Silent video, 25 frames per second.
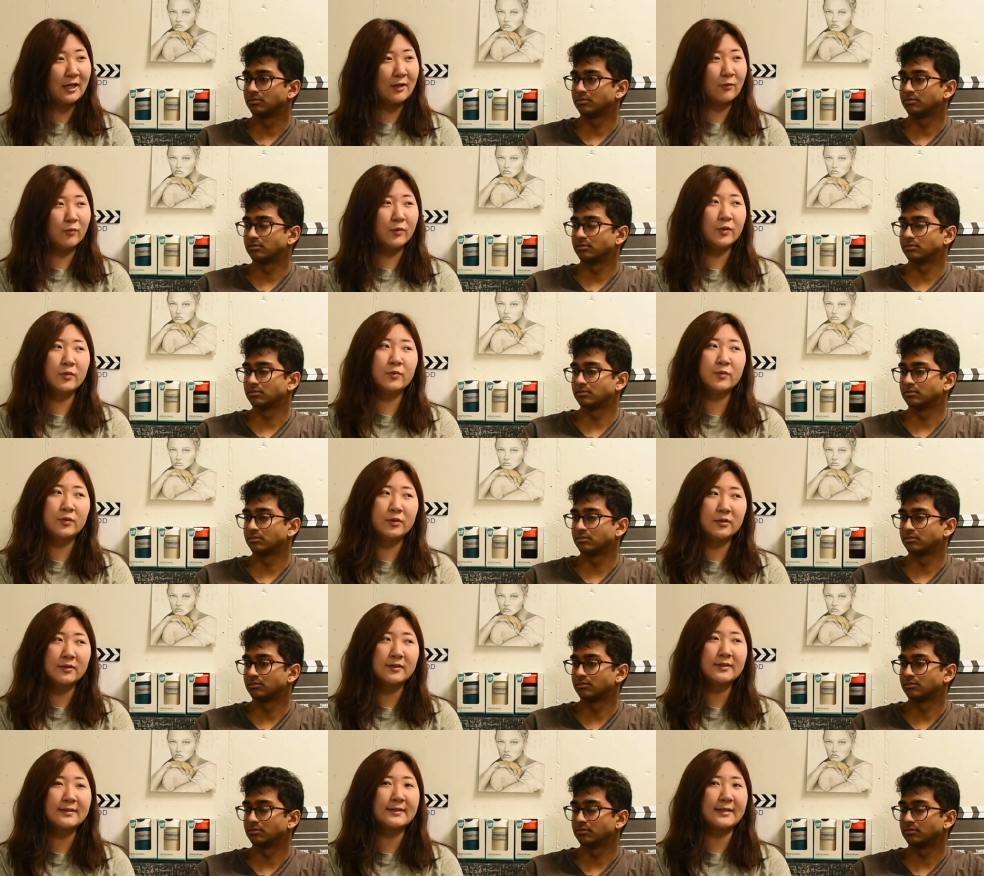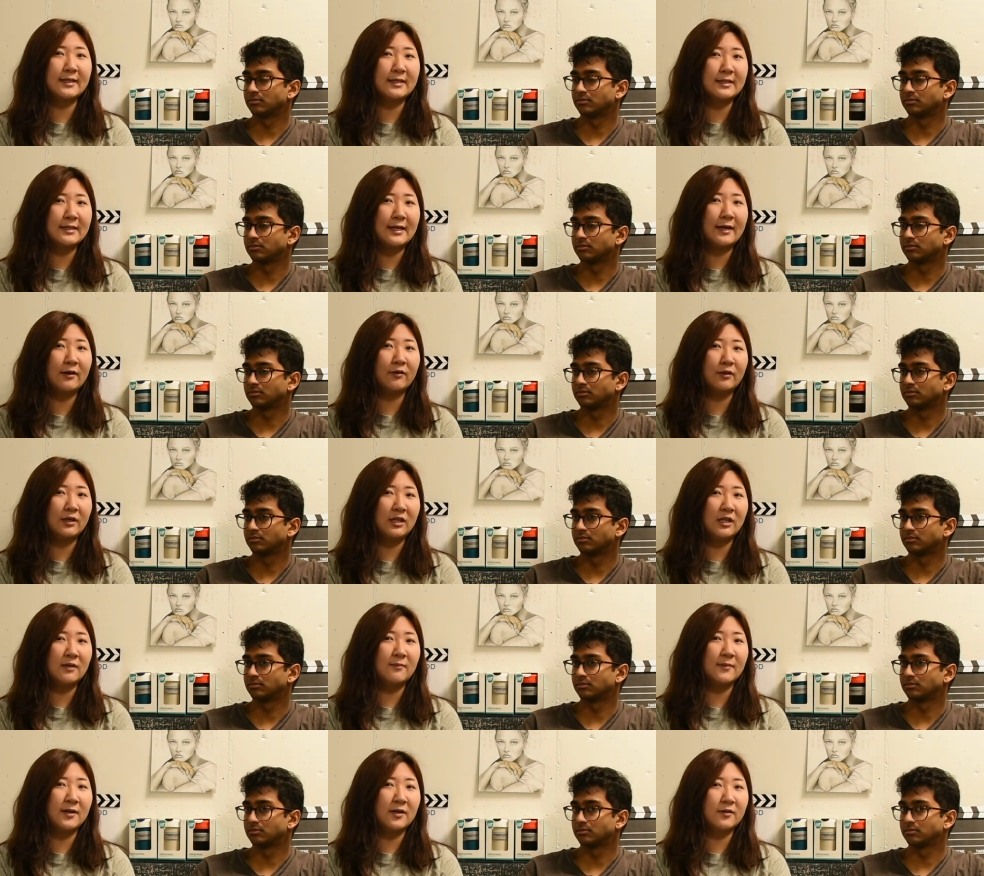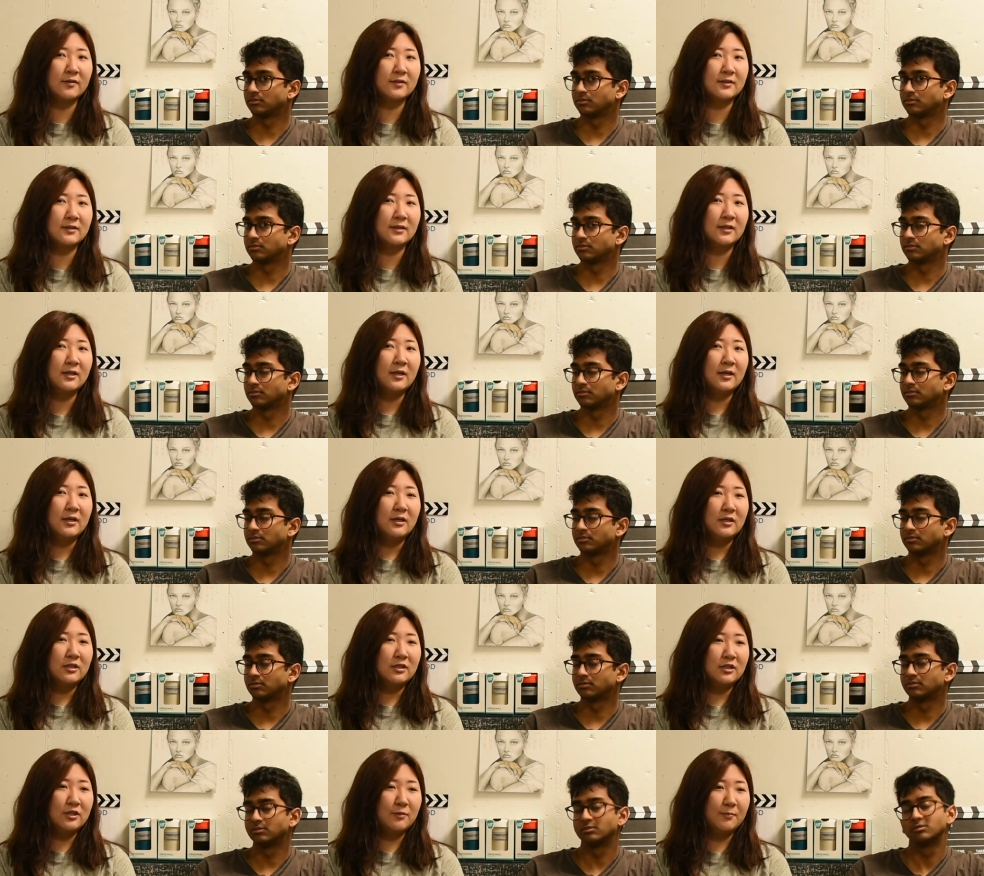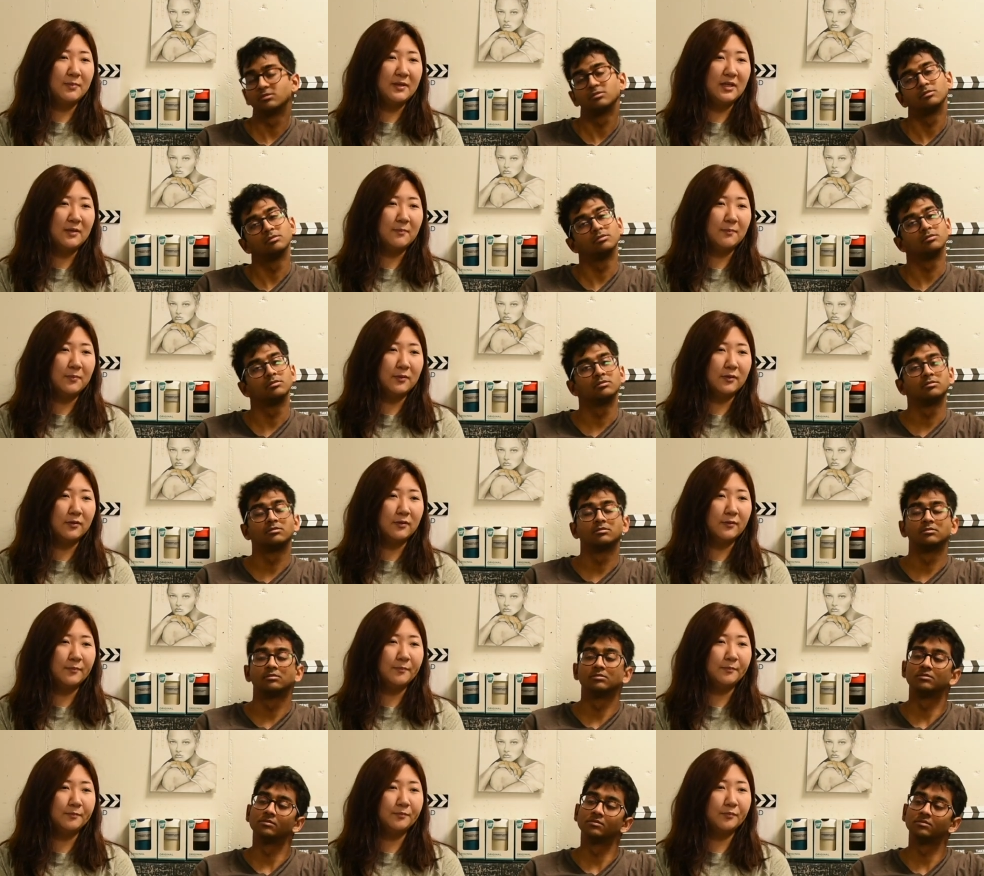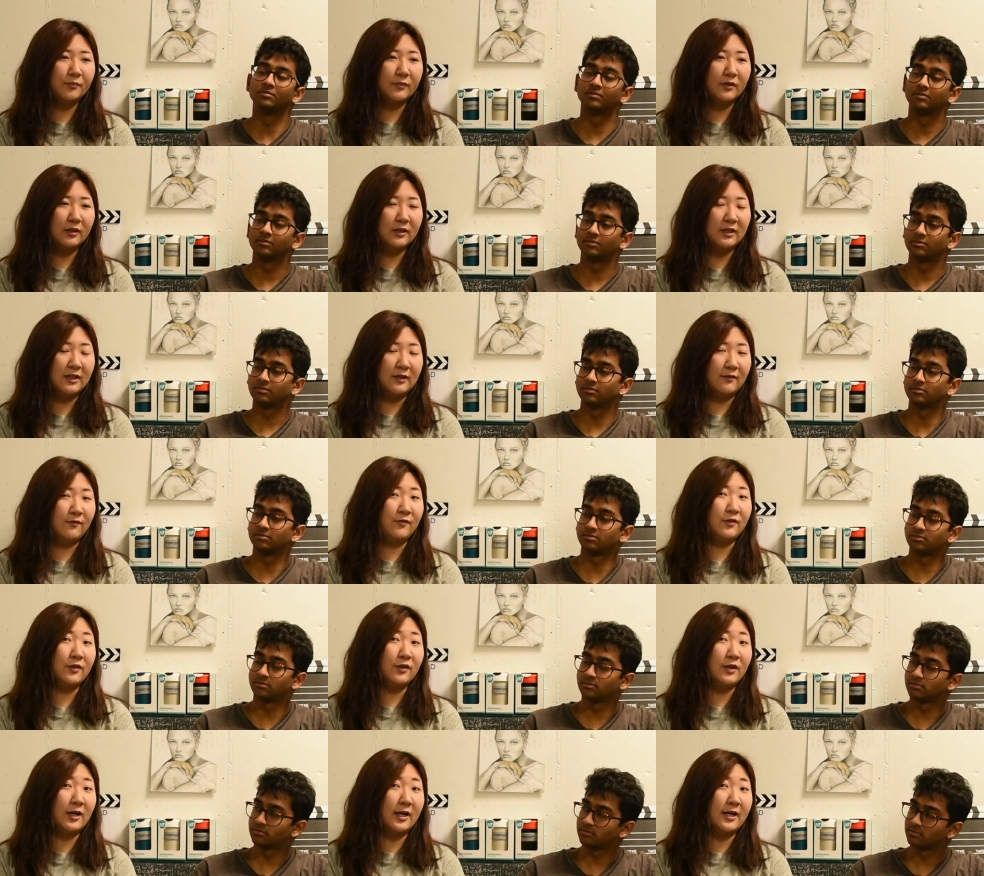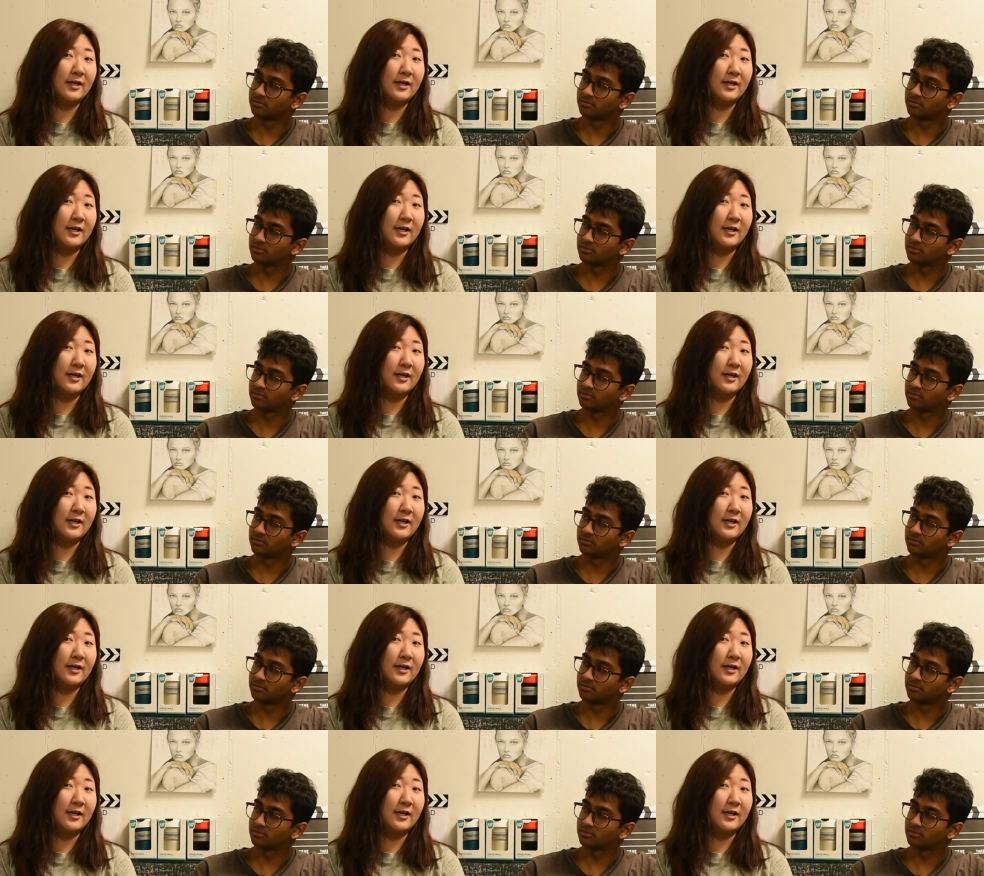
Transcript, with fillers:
Speaker 1: And we will send out emails to people if you